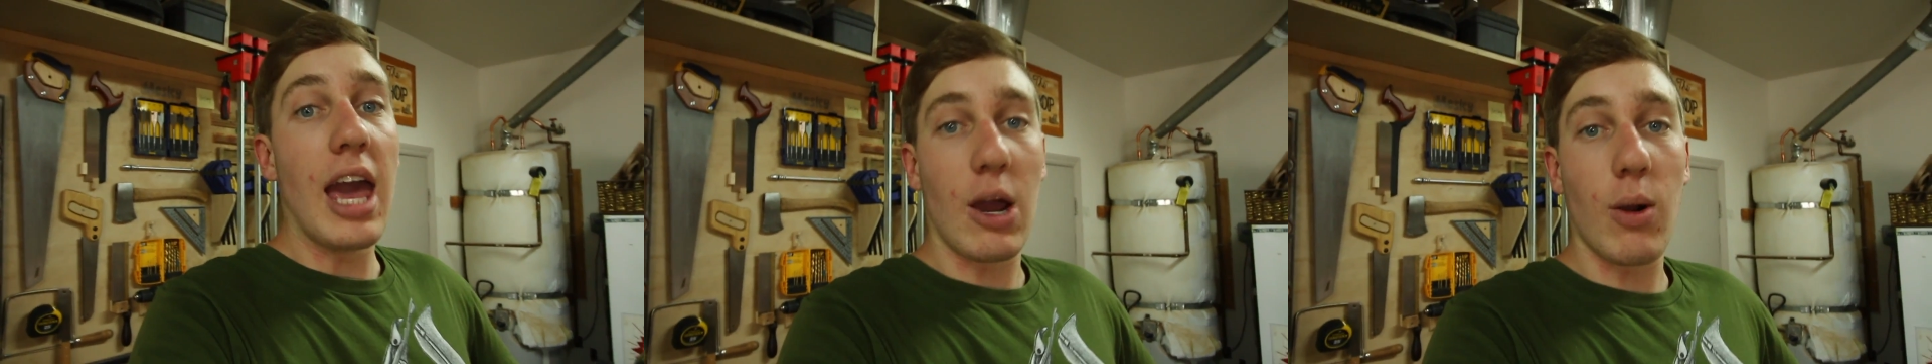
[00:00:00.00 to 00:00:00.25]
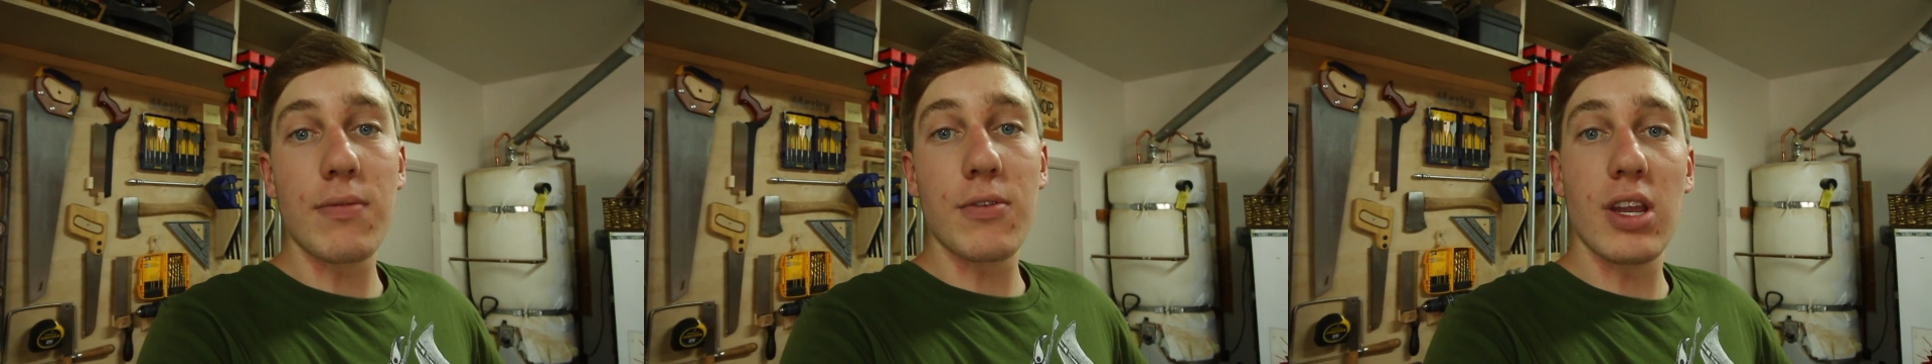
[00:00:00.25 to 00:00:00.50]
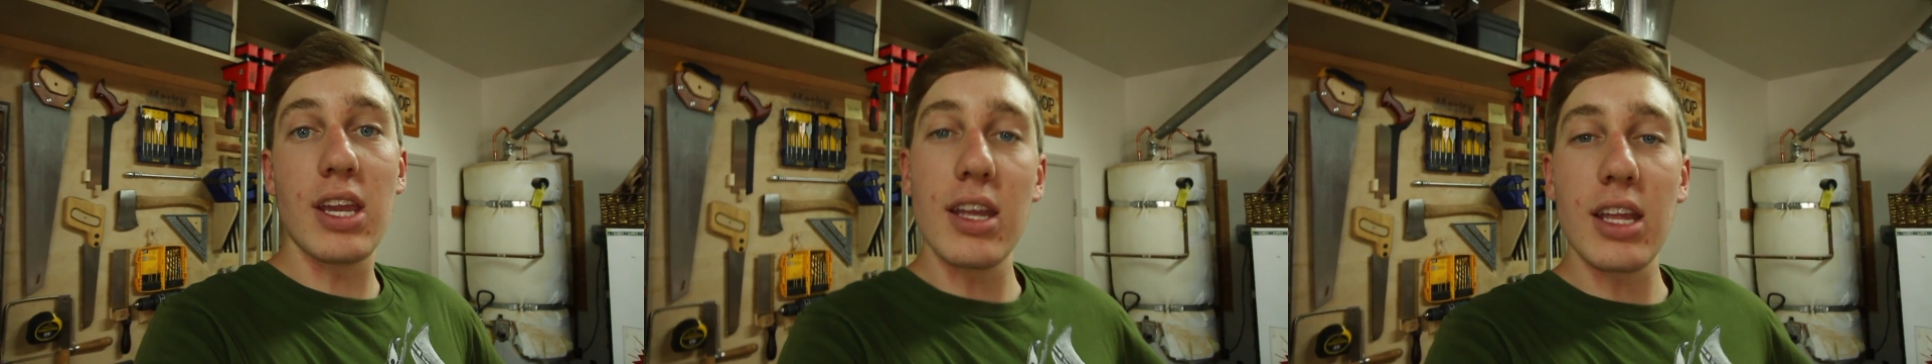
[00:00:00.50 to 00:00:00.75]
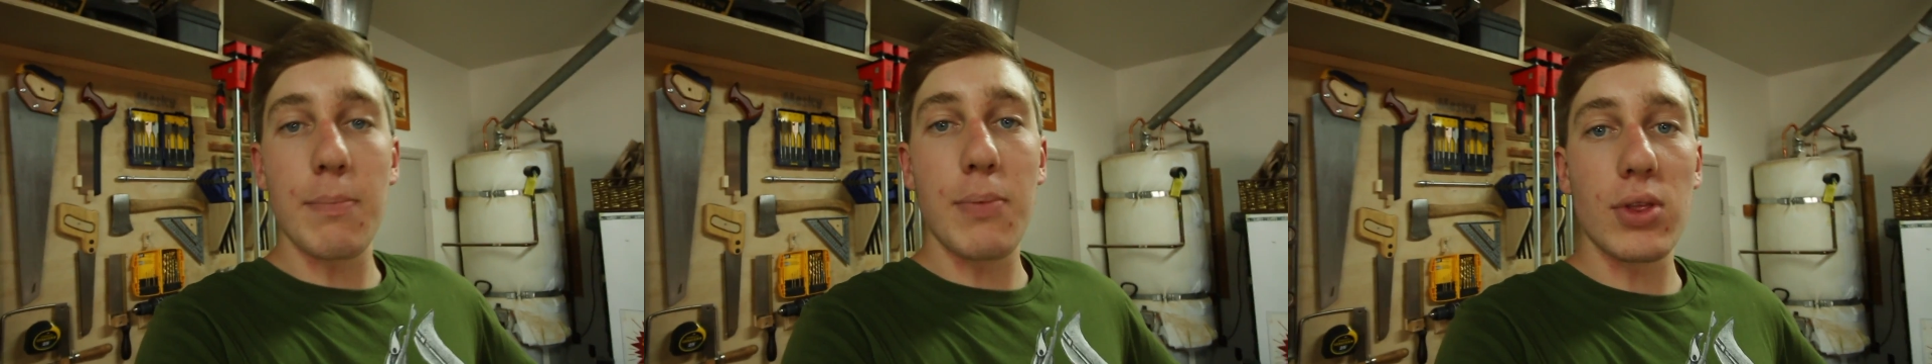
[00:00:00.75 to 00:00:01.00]
However, he
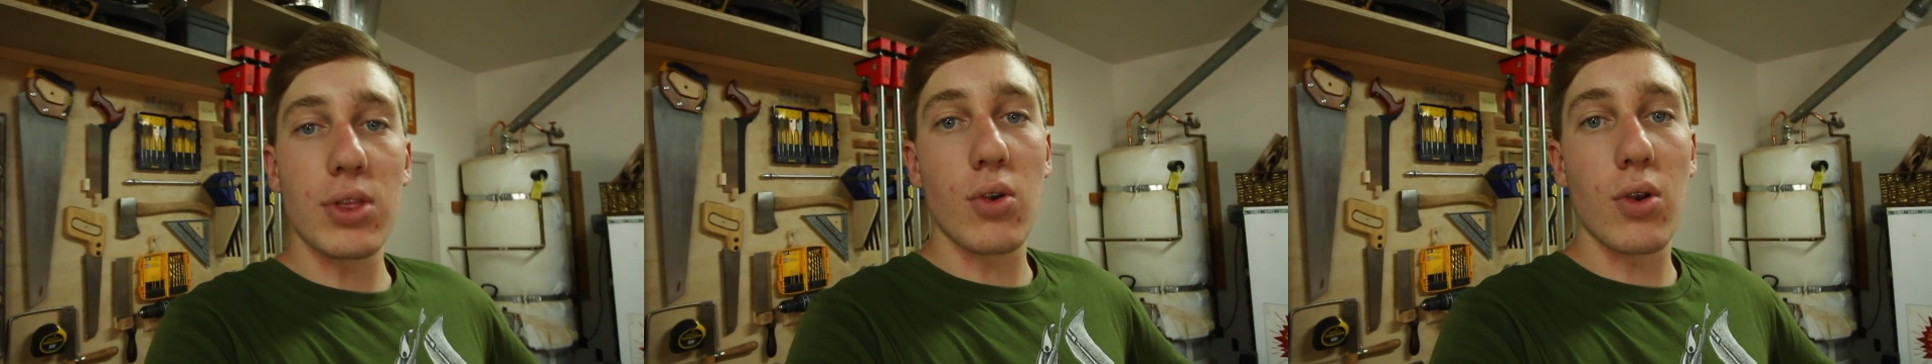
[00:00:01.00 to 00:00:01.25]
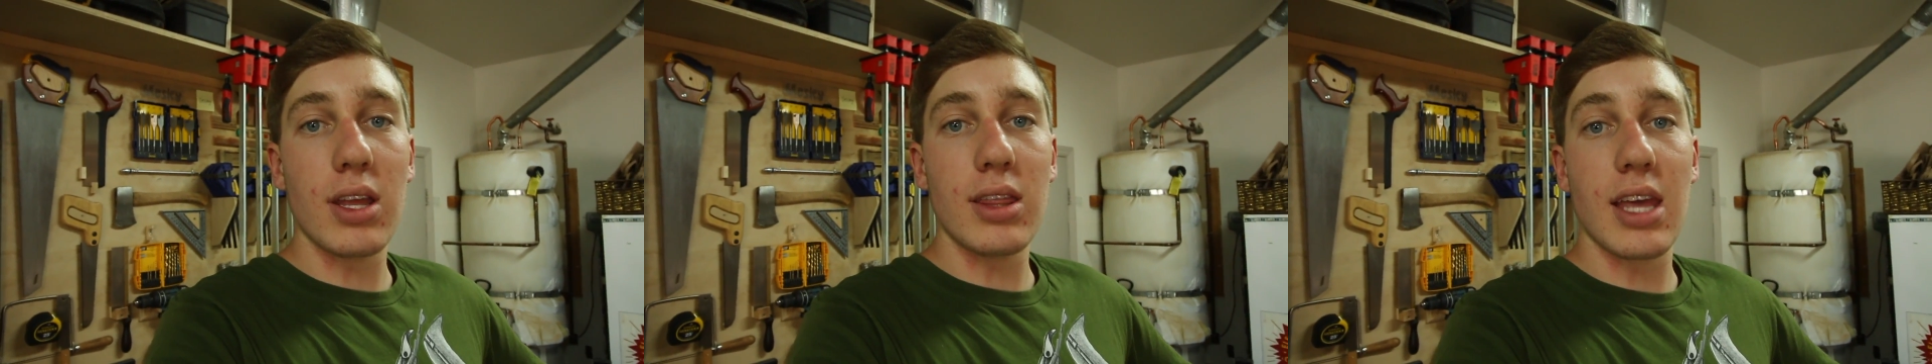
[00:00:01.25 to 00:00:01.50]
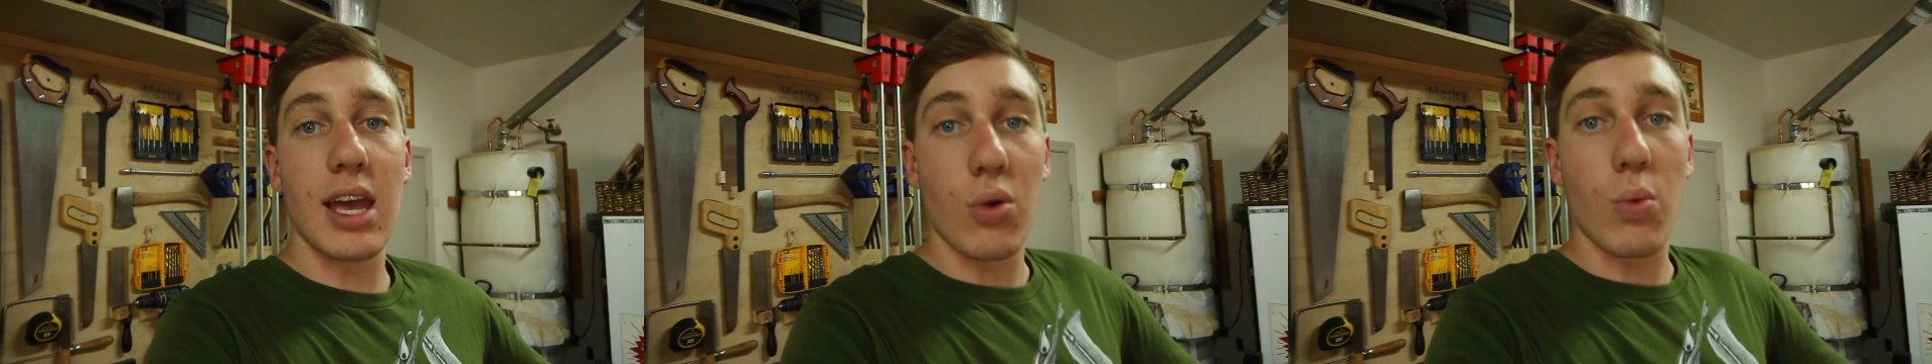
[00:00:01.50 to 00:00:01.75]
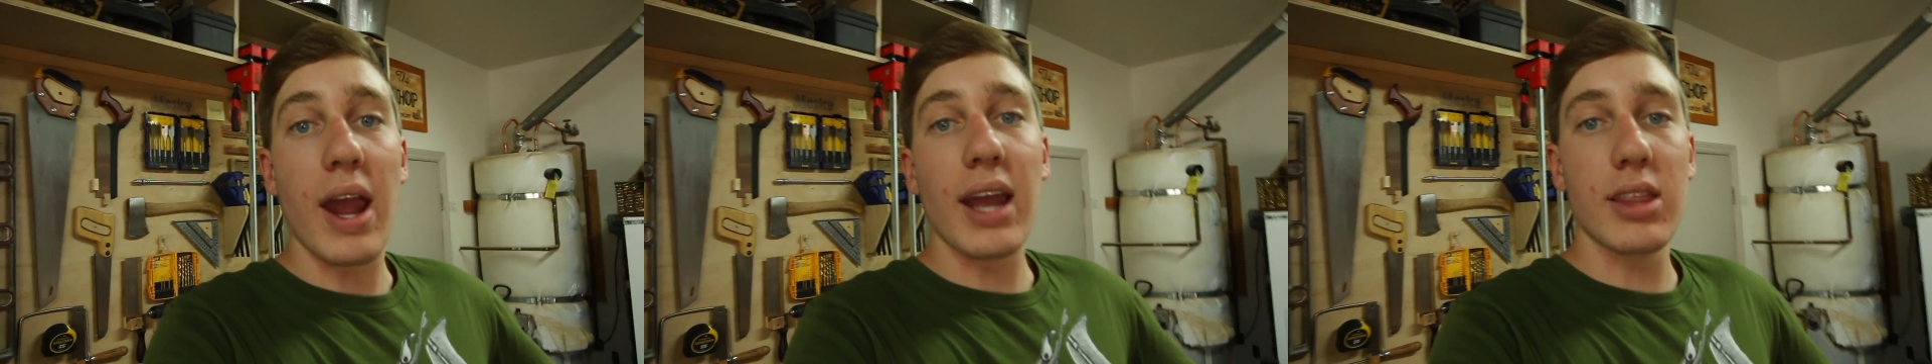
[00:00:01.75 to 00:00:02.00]
and I both agreed that the
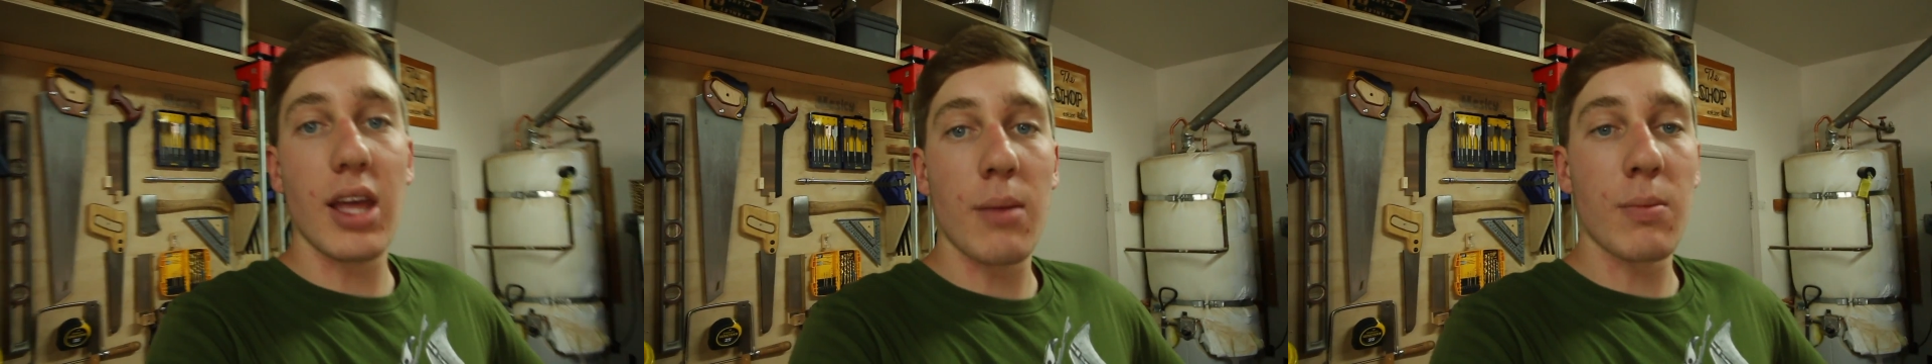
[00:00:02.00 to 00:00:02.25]
rack that